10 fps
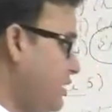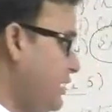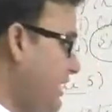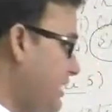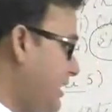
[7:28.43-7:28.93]

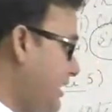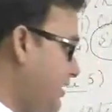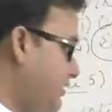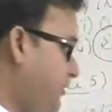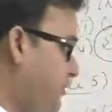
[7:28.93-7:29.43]
like
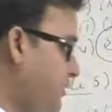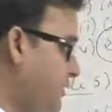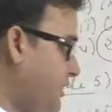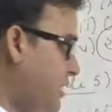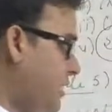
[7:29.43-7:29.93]
if,
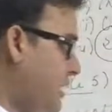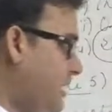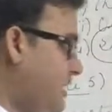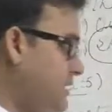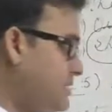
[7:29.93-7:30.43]

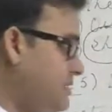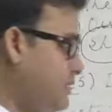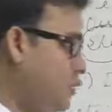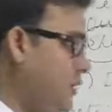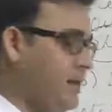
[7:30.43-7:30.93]
unless,
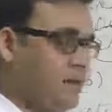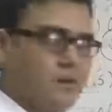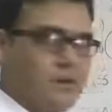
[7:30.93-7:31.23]
when.